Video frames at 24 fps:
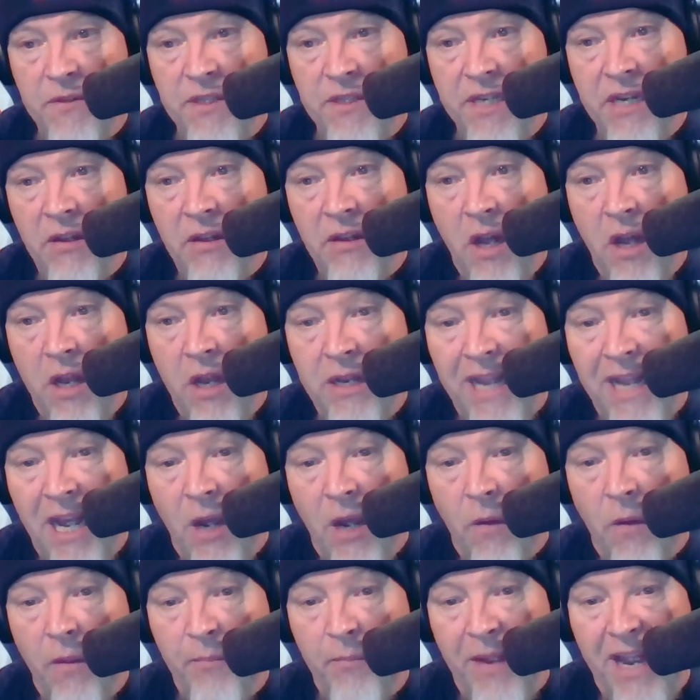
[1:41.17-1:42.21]
Elon.
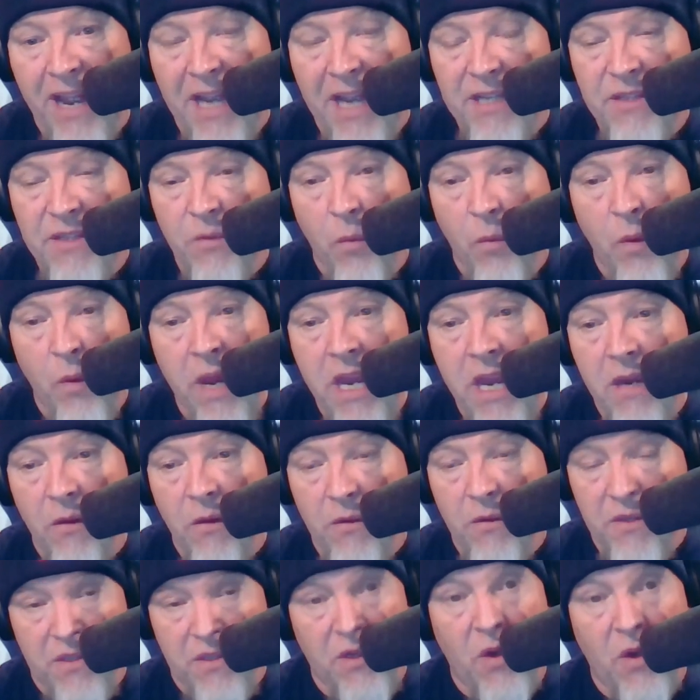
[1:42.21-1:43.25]
Now, the past week or
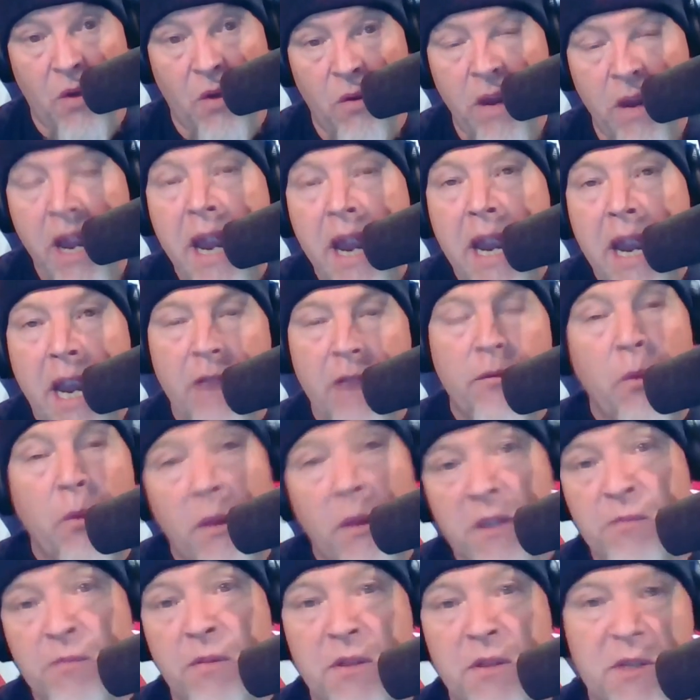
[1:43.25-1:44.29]
so,
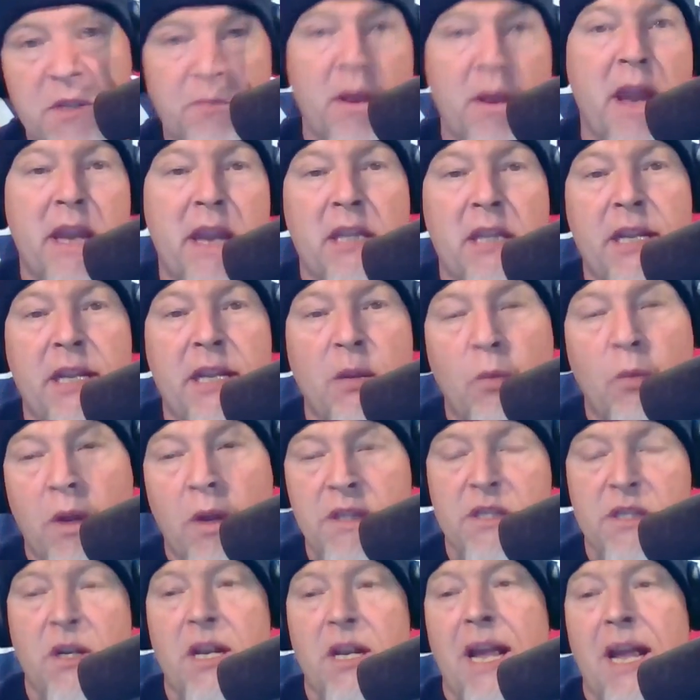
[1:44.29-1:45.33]
everyone's been speculating what's
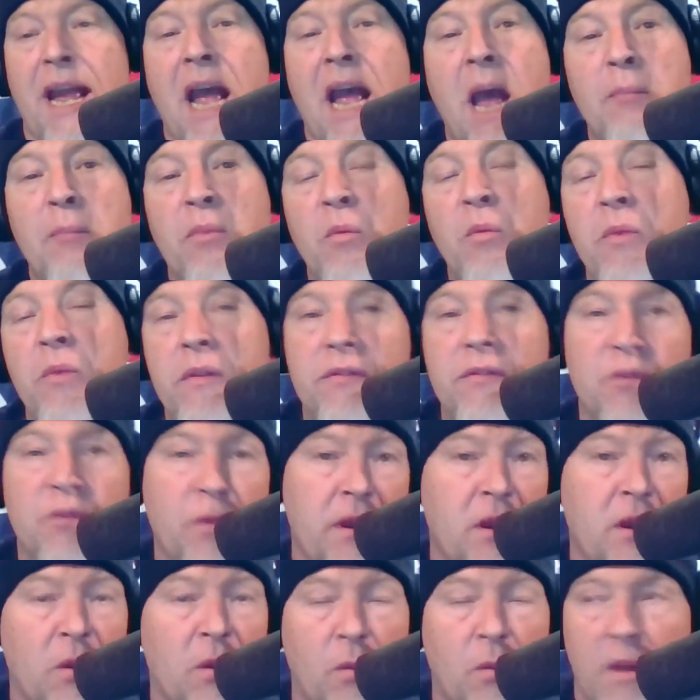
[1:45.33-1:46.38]
going to happen with
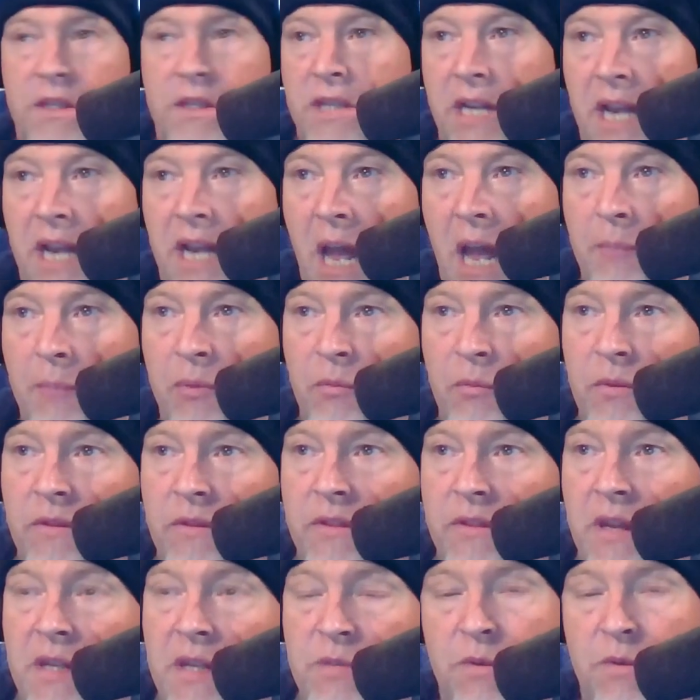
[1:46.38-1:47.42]
Twitter, what's going to happen with
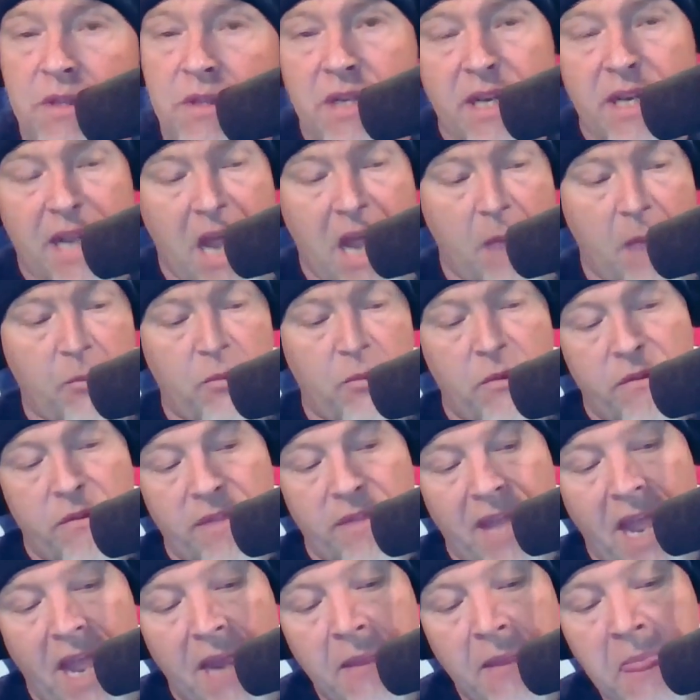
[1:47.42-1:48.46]
this, what's going to happen with
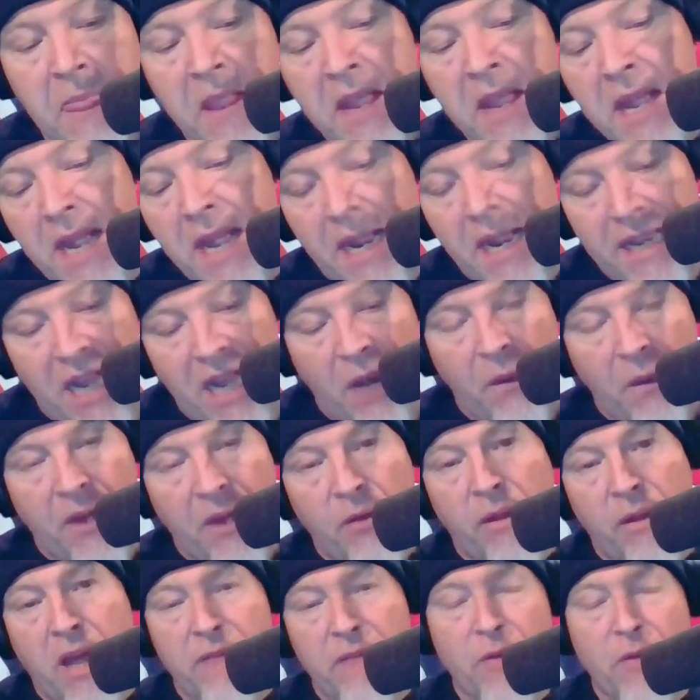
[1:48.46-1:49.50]
that. Now, I don't
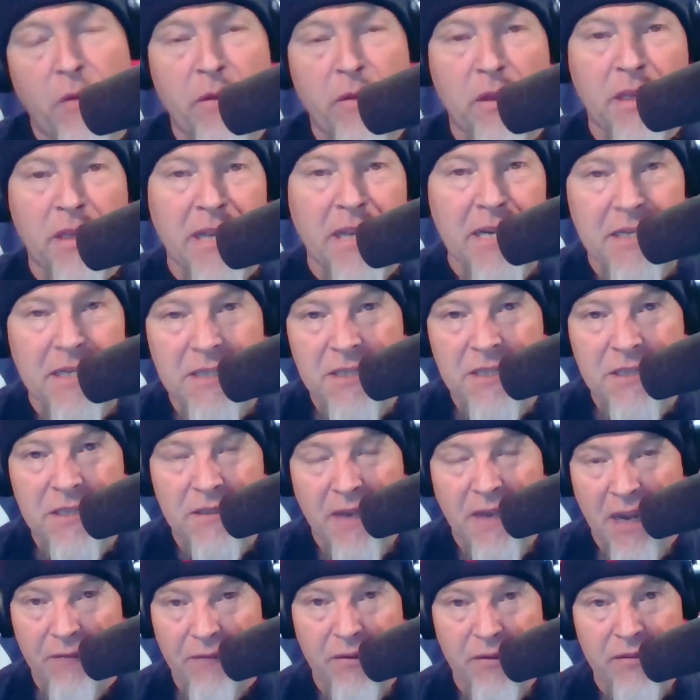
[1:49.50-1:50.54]
have all the links
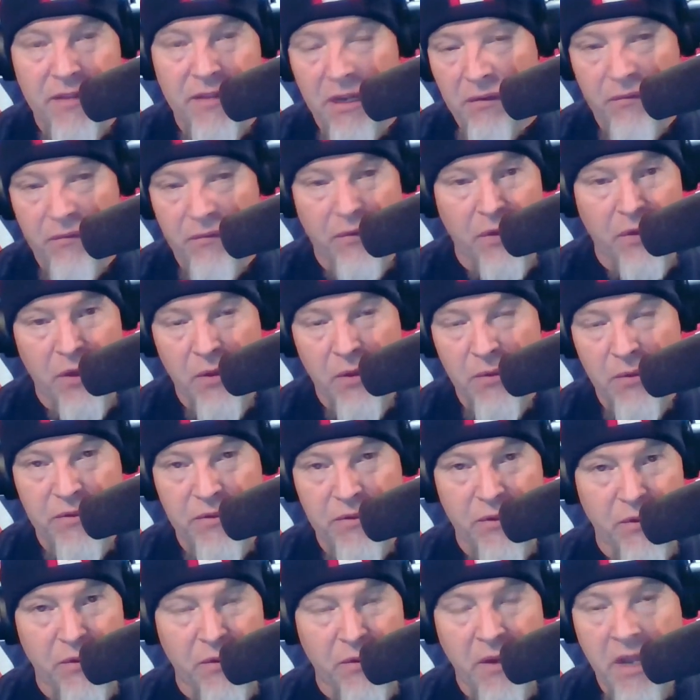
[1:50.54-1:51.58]
and everything for you to